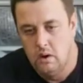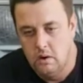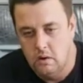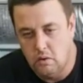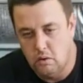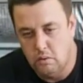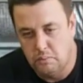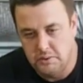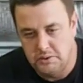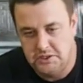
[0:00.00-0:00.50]

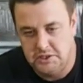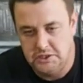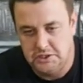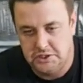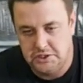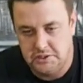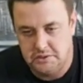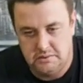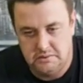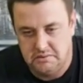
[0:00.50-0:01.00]
or
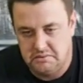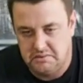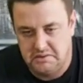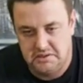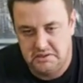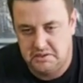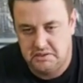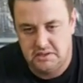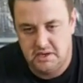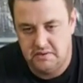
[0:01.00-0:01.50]
precision
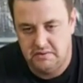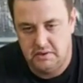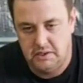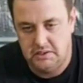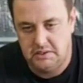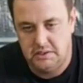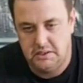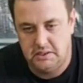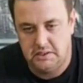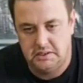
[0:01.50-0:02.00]

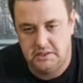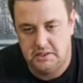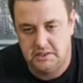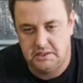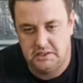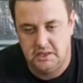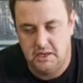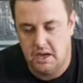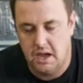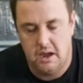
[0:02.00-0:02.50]
76,
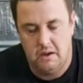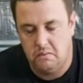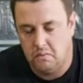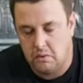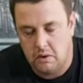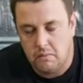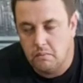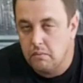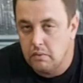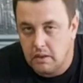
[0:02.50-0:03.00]
68.
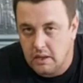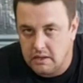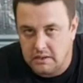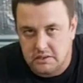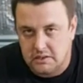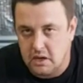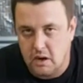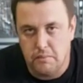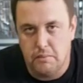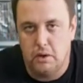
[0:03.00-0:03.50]
There's
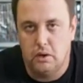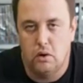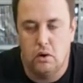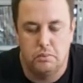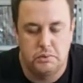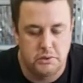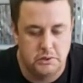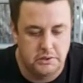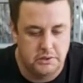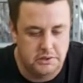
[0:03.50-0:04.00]
so many
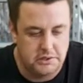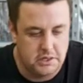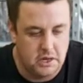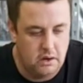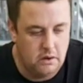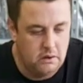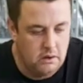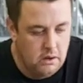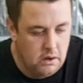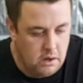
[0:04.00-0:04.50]
options. So